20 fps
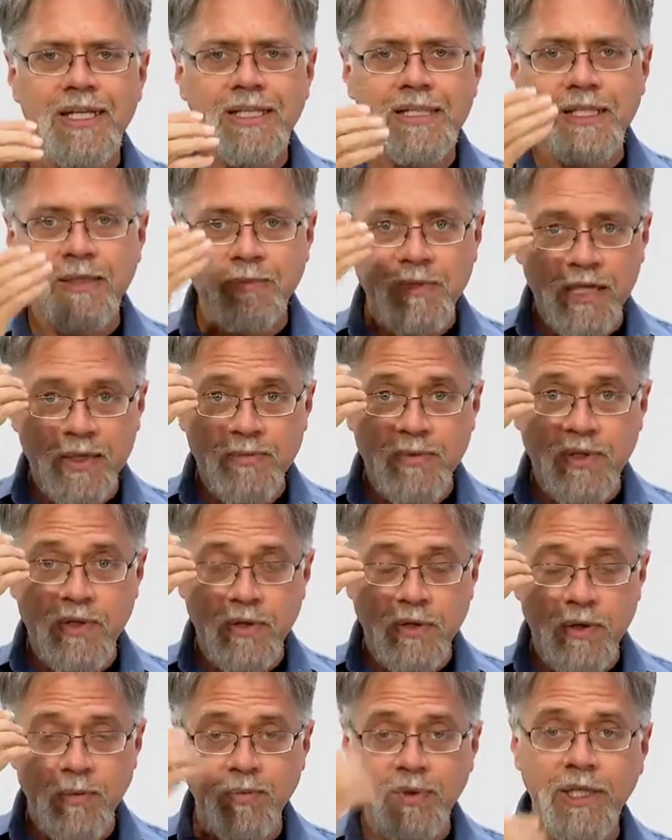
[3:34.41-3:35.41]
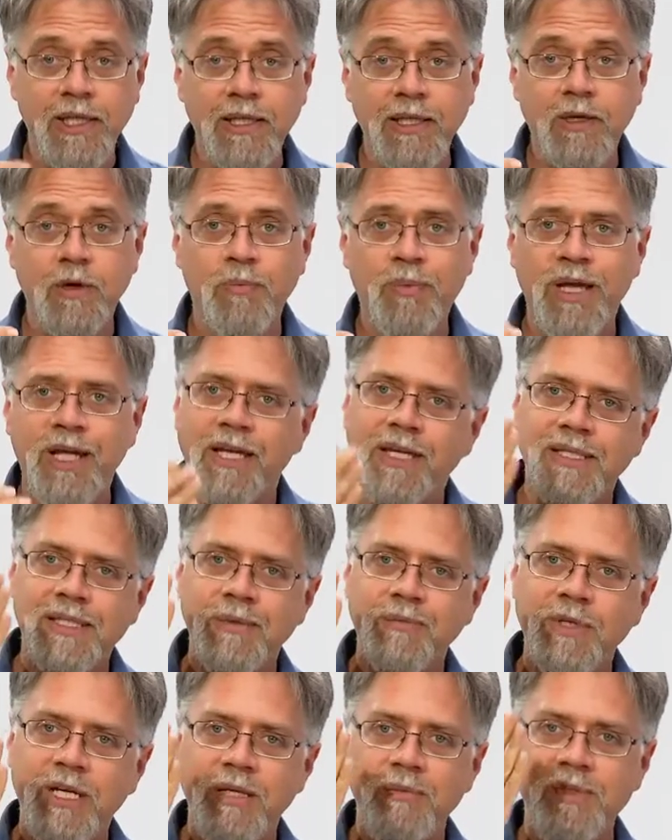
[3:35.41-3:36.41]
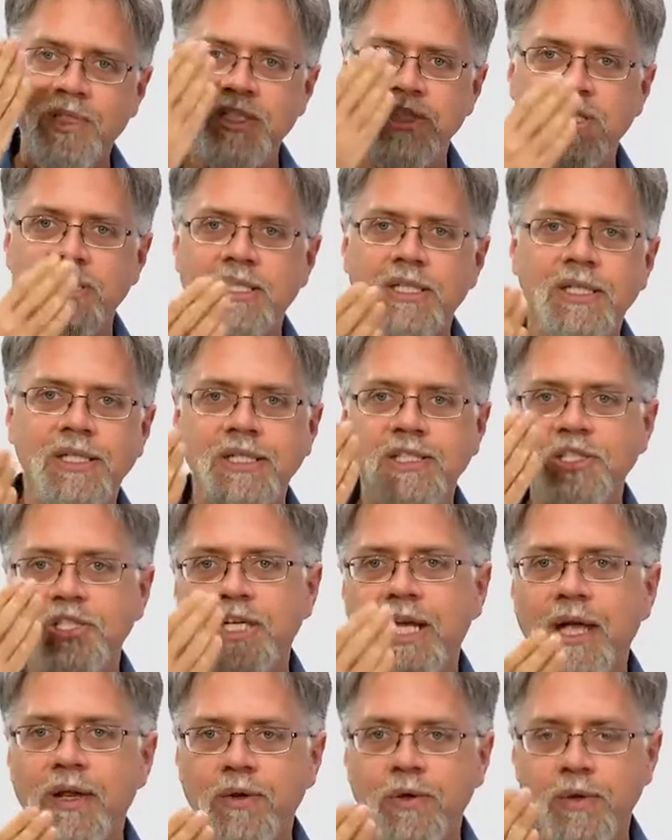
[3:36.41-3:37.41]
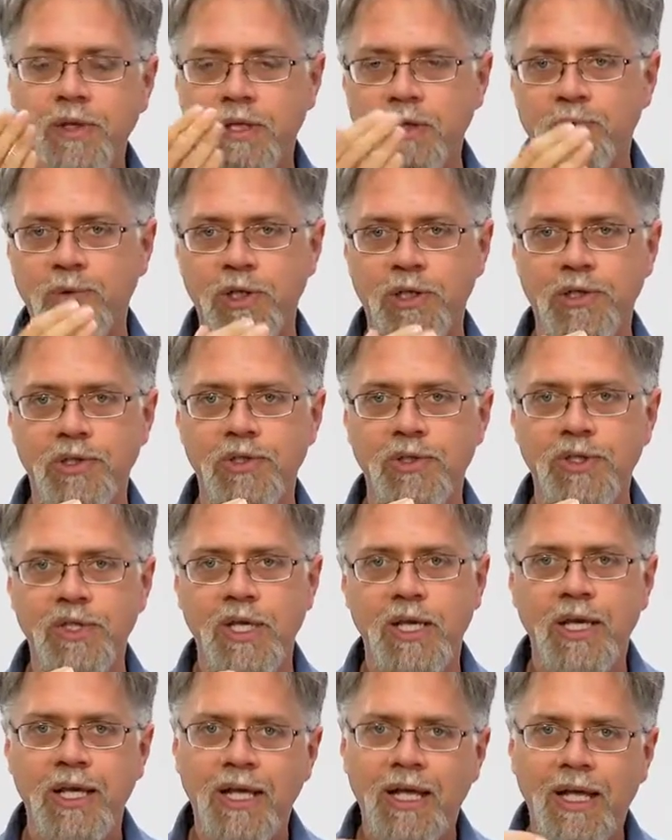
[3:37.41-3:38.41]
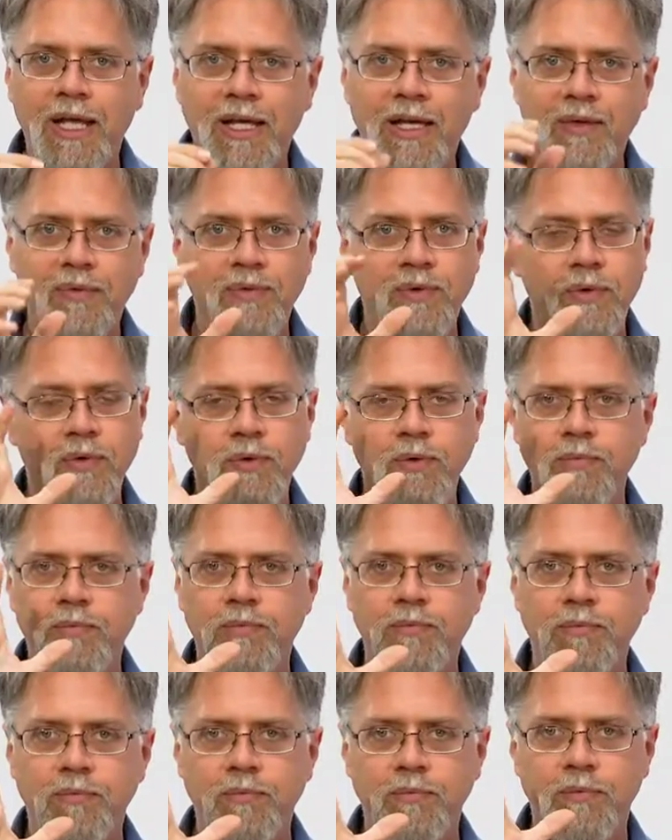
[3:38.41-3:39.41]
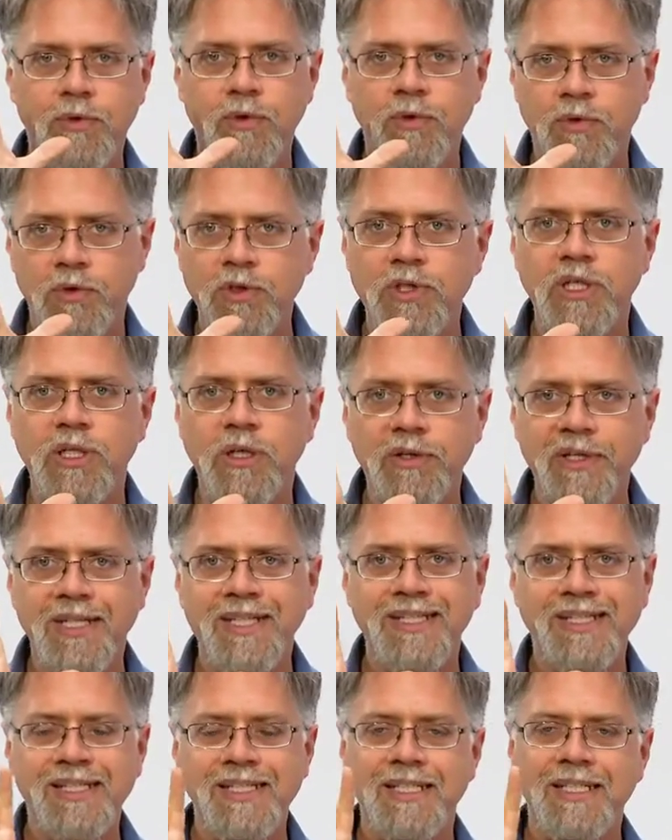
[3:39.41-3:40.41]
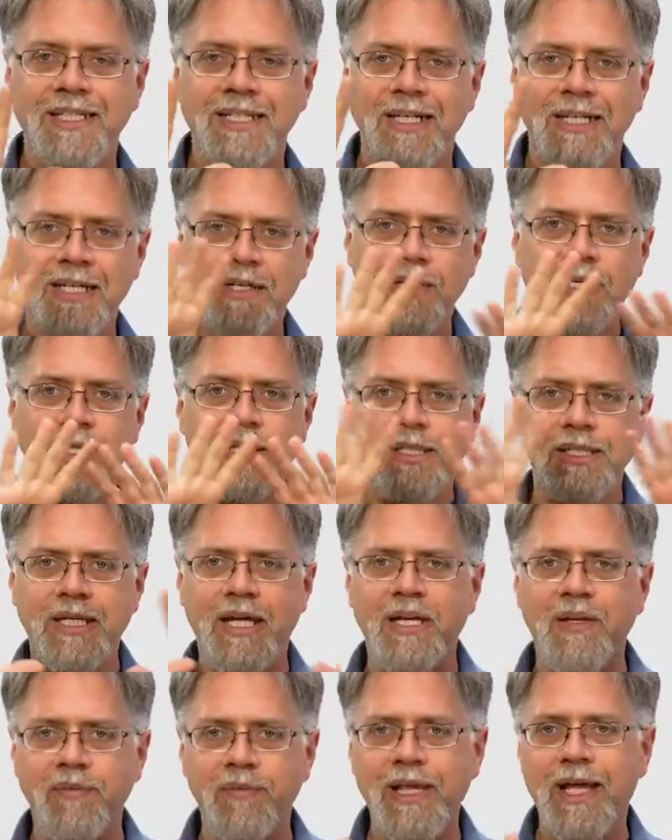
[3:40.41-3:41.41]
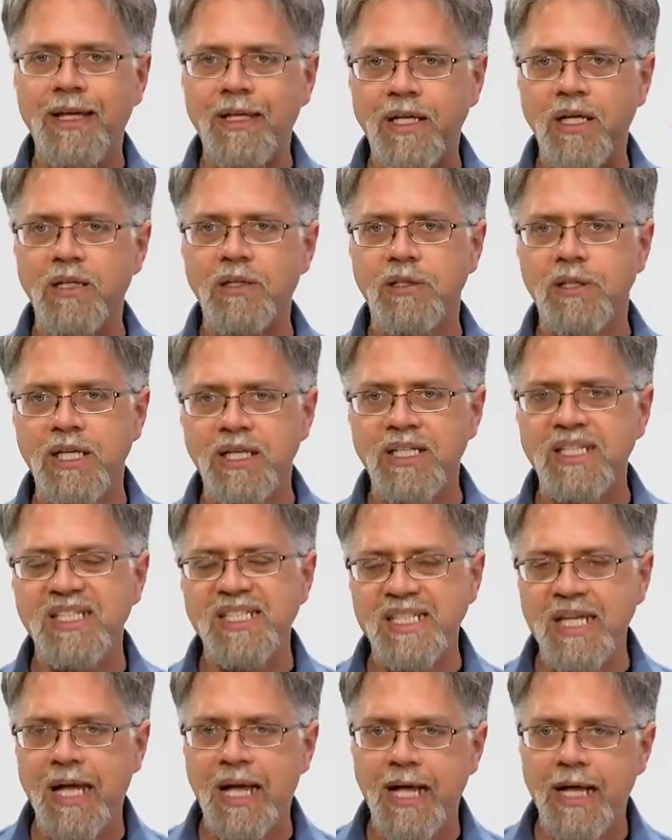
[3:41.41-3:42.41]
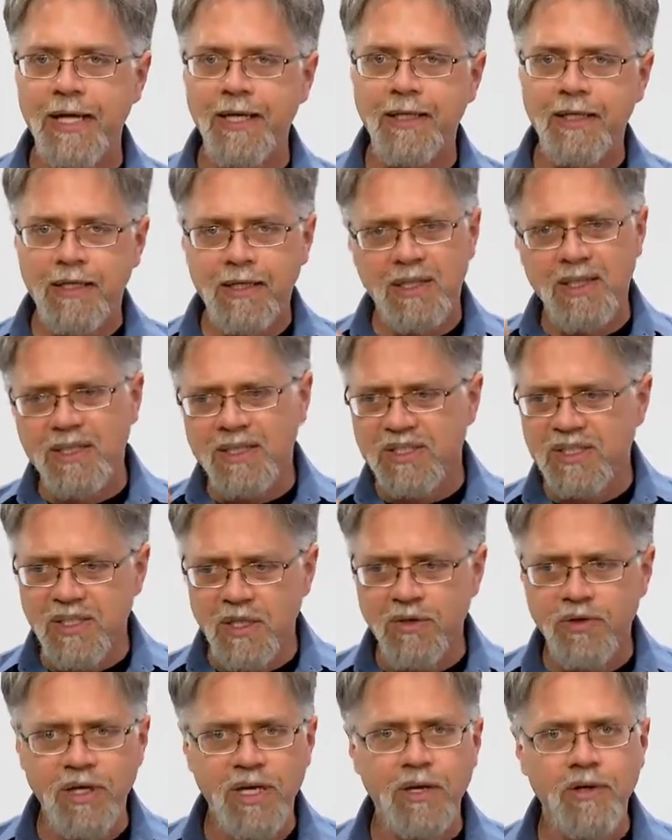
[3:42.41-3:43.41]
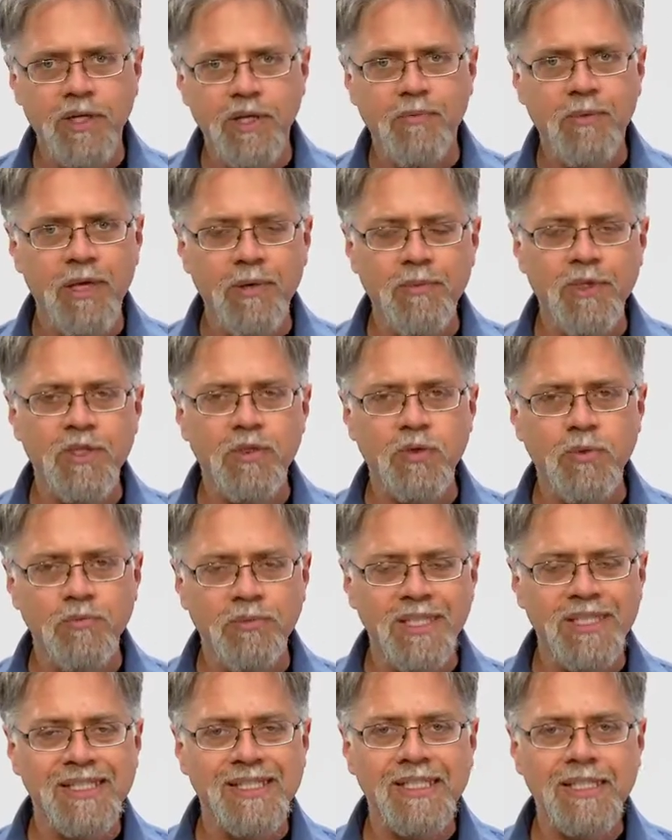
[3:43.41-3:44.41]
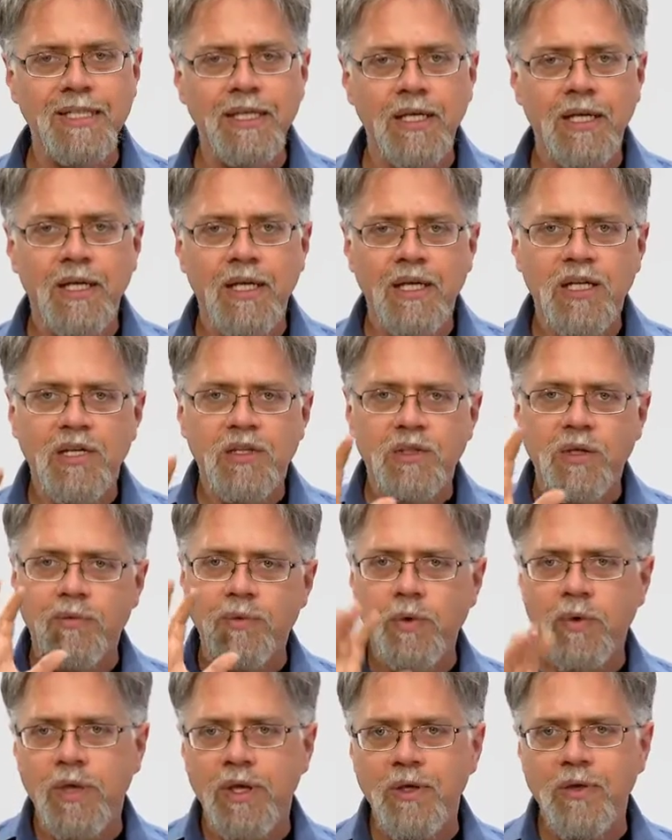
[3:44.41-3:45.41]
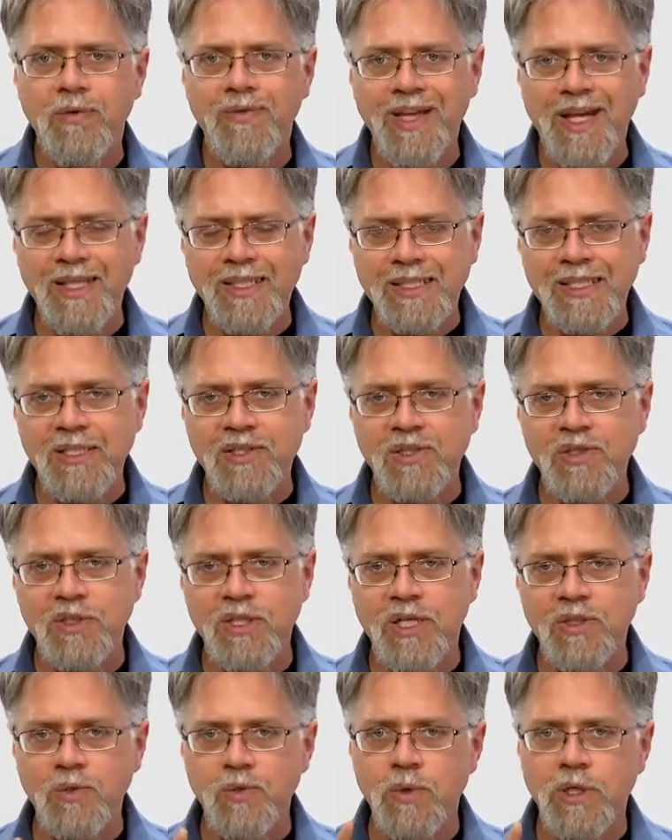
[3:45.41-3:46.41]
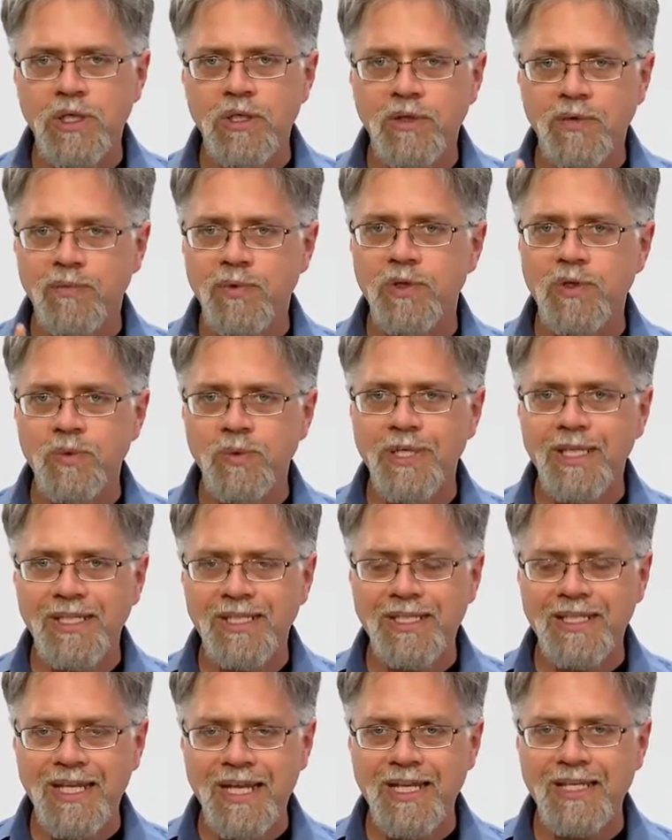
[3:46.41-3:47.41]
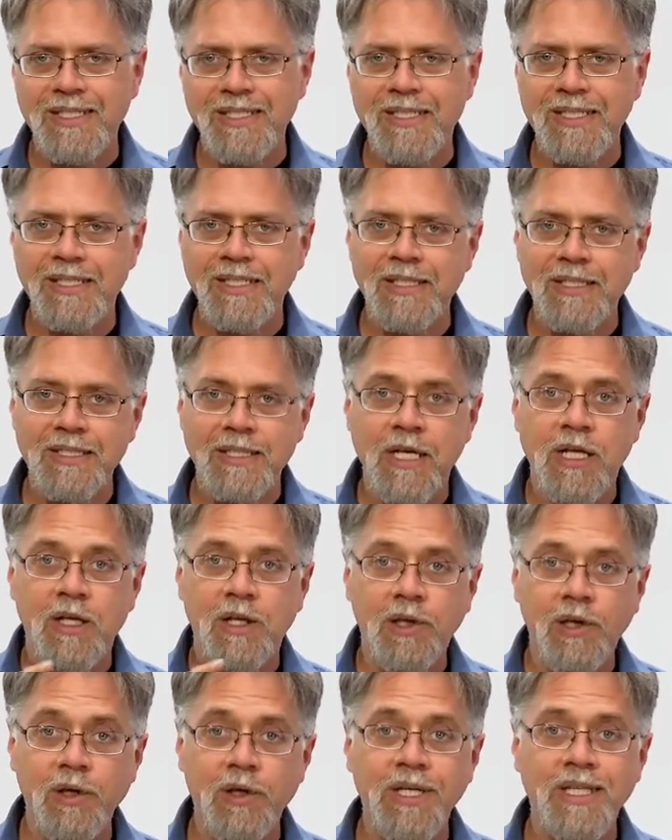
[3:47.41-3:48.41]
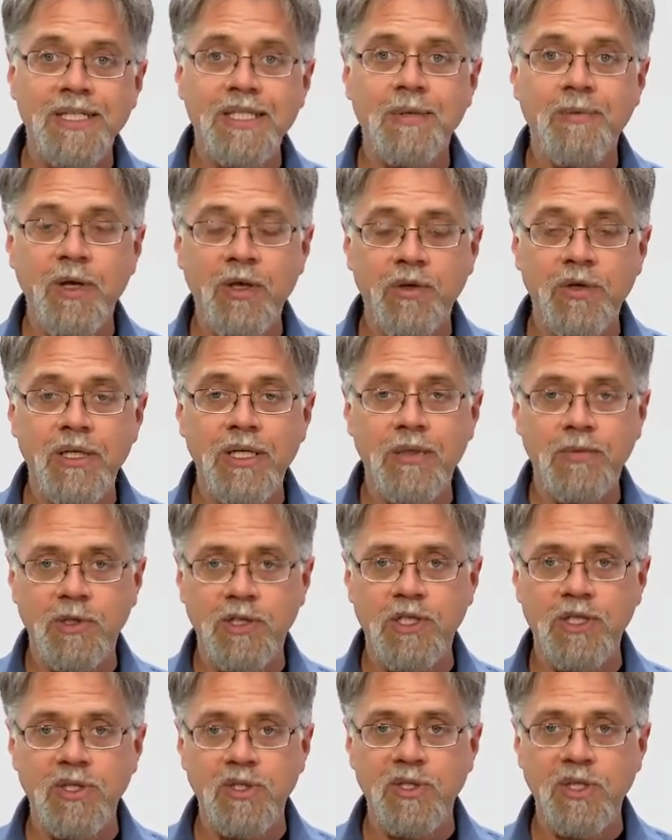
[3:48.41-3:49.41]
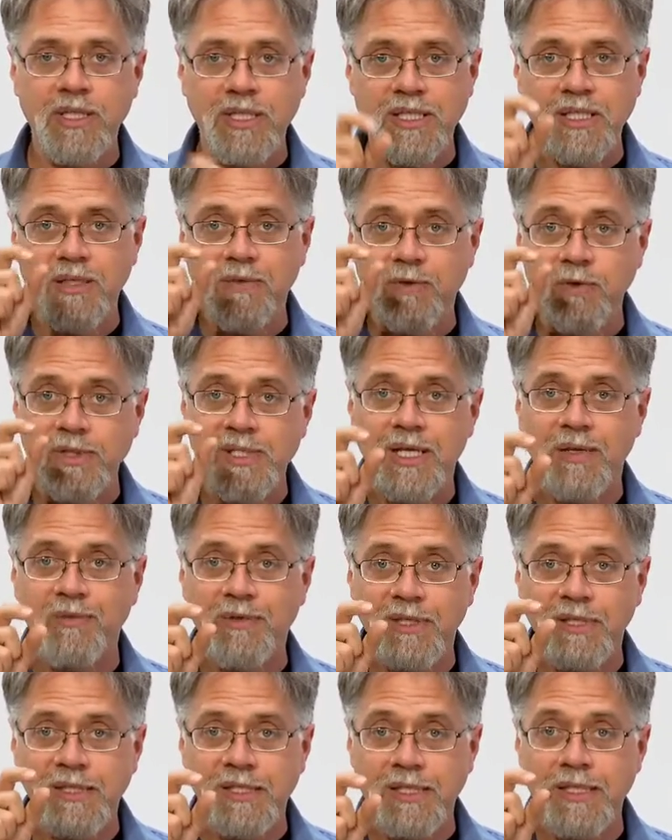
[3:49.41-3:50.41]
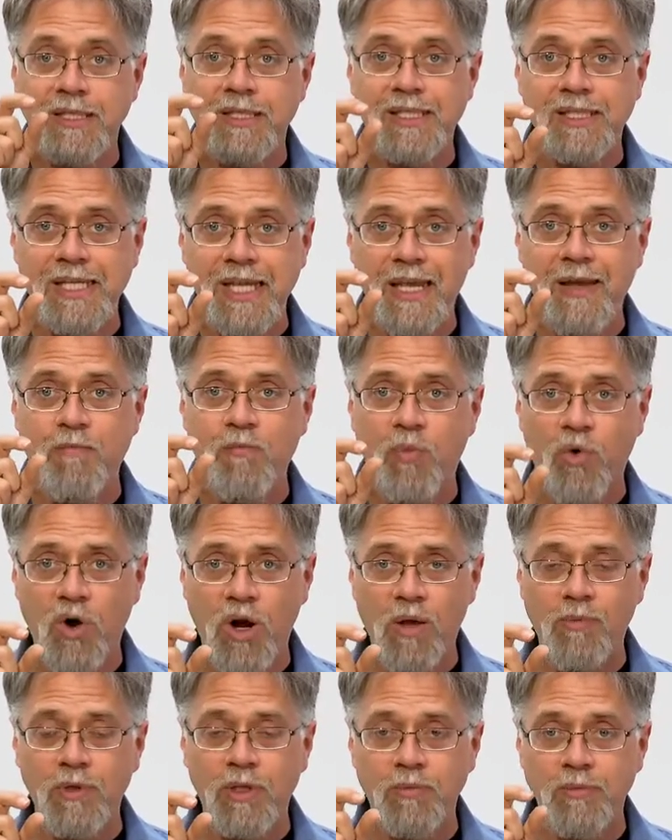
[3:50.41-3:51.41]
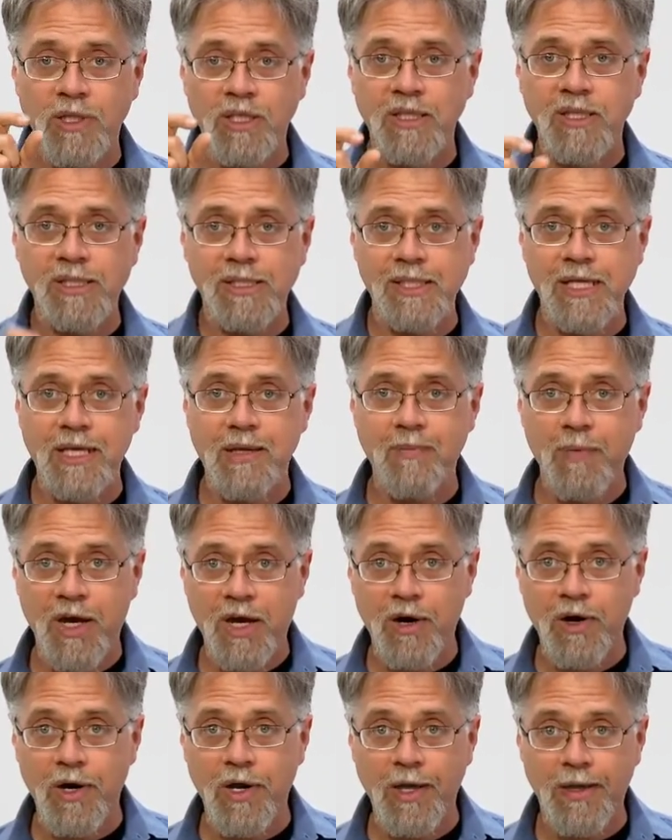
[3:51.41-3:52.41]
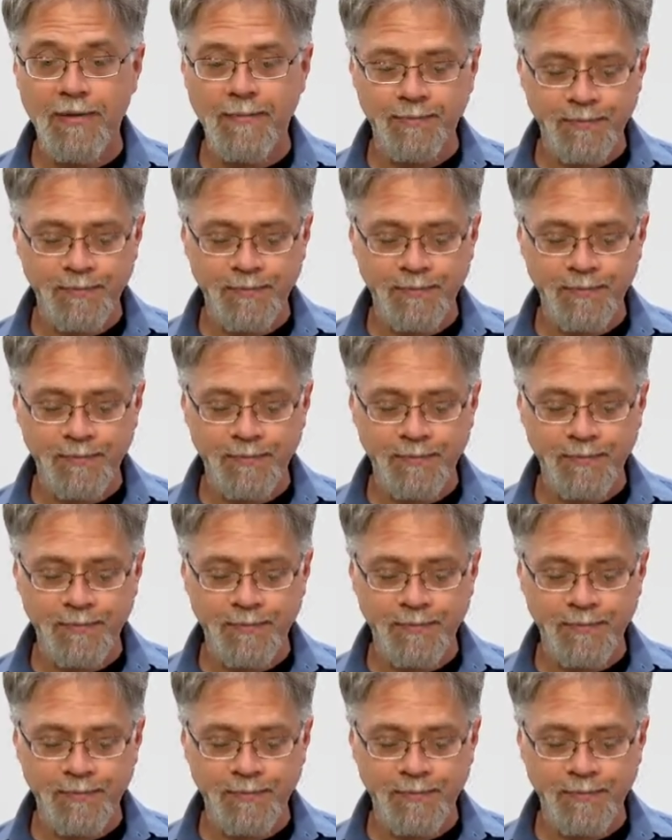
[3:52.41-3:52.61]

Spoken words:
Sometimes they're completely opaque, sometimes it's just a little shadow that appears. And if you're usually only going to see it in an area that's kind of flat color like a sky, because another area might be too busy. So if you think you've got sensor dust, the first way to test is look at some other images and see if you see the same problem in the same area.